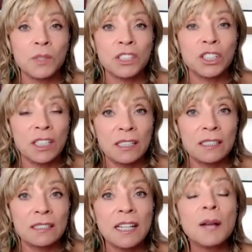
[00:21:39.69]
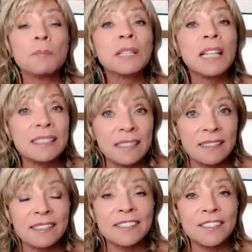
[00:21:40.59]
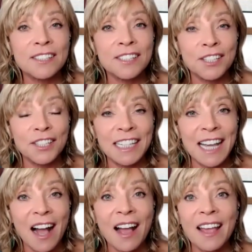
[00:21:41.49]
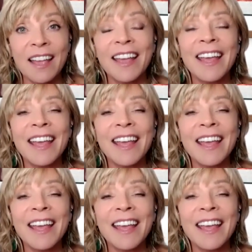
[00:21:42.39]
which is pleasant to the eye.